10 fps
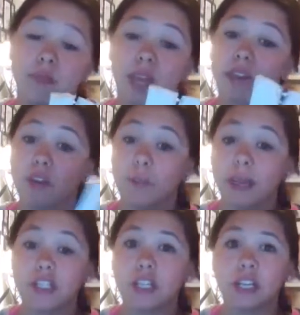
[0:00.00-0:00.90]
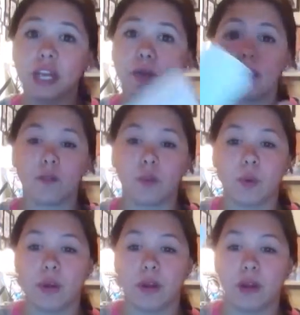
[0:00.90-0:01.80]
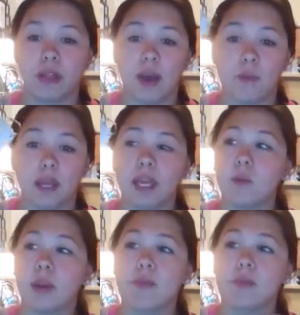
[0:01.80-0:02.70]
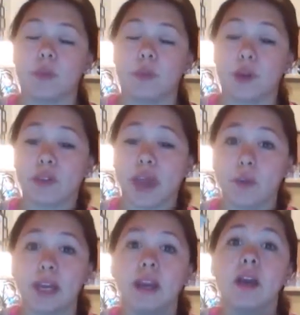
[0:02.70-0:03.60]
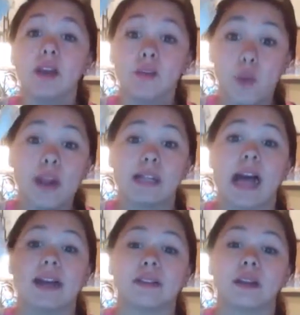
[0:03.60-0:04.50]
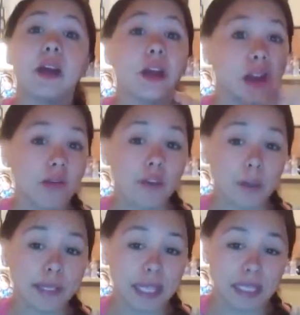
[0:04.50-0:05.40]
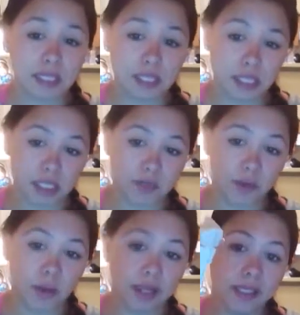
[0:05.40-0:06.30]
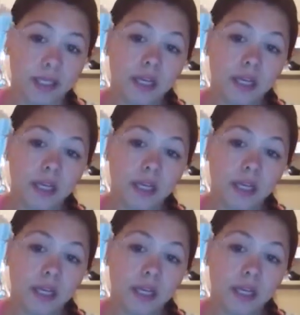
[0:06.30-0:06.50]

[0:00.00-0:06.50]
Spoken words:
information, like whatever we went on that week, whatever we went over that week, for one class. Not for all my classes, just for one.